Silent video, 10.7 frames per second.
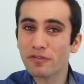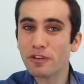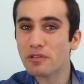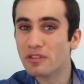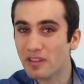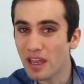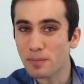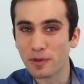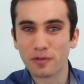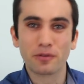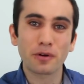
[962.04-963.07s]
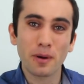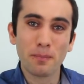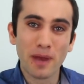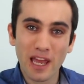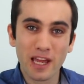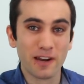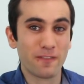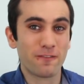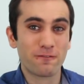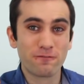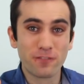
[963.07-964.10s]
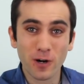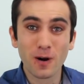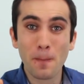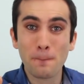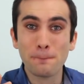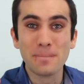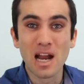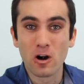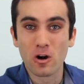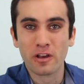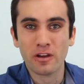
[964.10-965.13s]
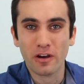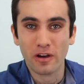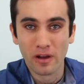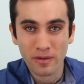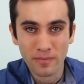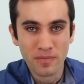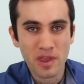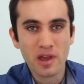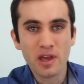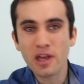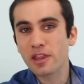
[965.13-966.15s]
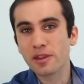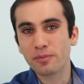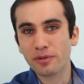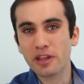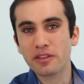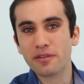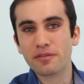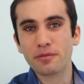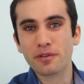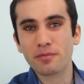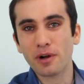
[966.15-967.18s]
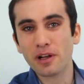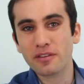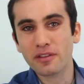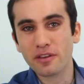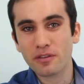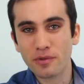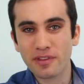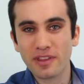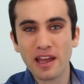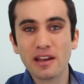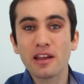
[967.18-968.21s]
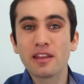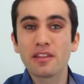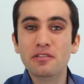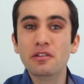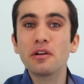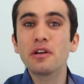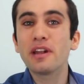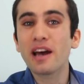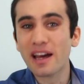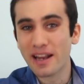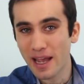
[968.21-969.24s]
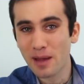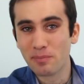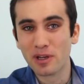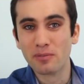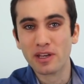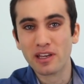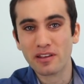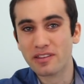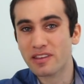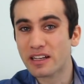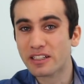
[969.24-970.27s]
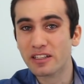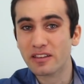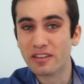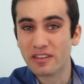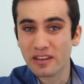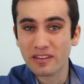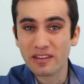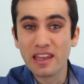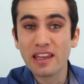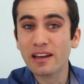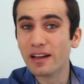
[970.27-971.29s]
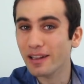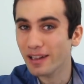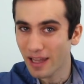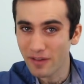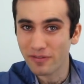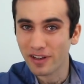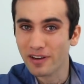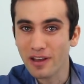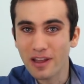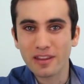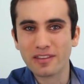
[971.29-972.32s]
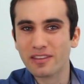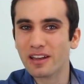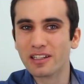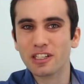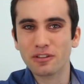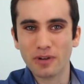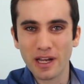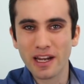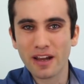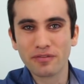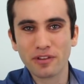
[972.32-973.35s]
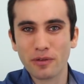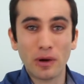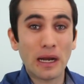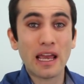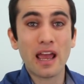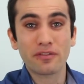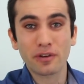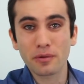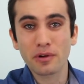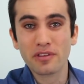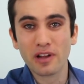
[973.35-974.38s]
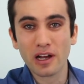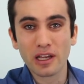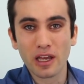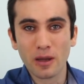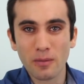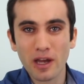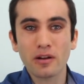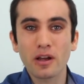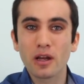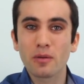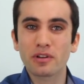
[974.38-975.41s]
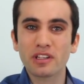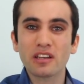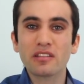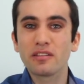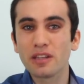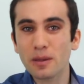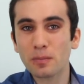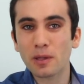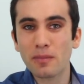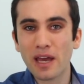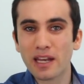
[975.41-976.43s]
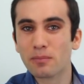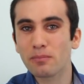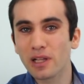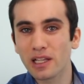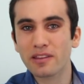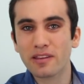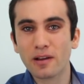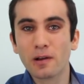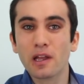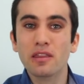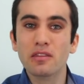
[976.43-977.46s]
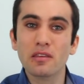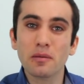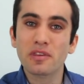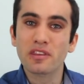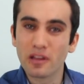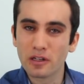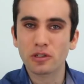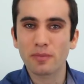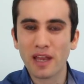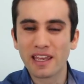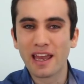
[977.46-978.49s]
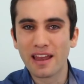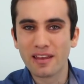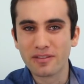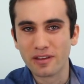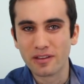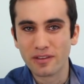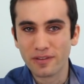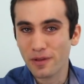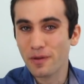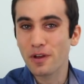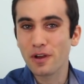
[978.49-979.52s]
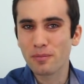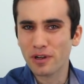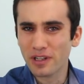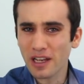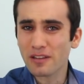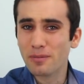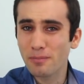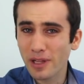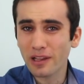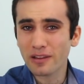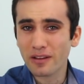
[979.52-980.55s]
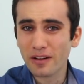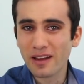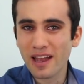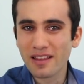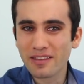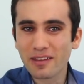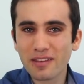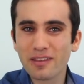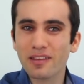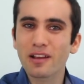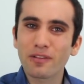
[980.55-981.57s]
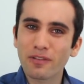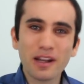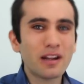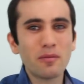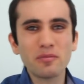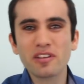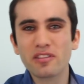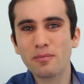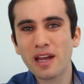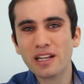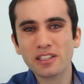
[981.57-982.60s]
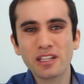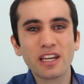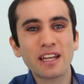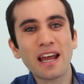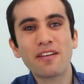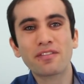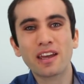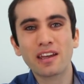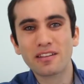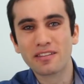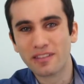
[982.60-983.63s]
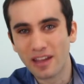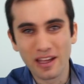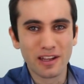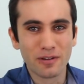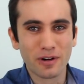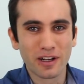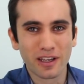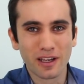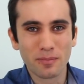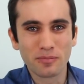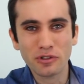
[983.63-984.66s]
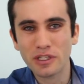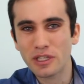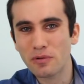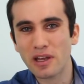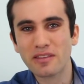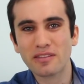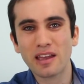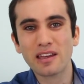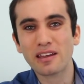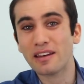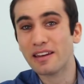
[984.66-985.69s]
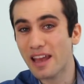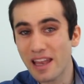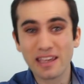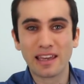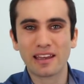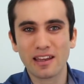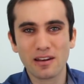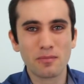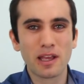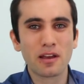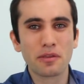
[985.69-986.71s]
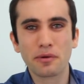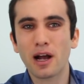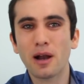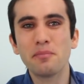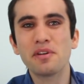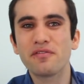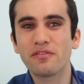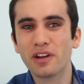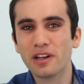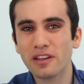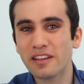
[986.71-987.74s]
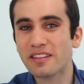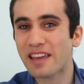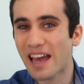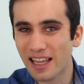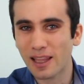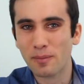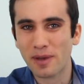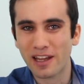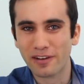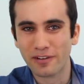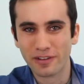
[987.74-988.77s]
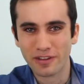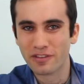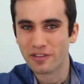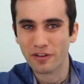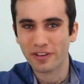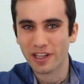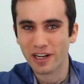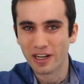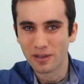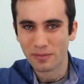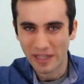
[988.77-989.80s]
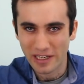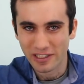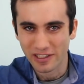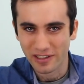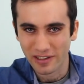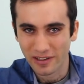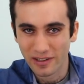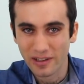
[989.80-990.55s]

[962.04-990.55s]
a few staples or a pen. For America. The plaintiff's response to this was that this could not happen because Section sixteen eleven, the section right after the one everyone's talking about, protects diplomatic, military, and some central bank assets. Protects military assets? Right now I'm just imagining an Afghanistani walking up to a U S tank and taking it because we armed and funded the Taliban during the Soviet occupation.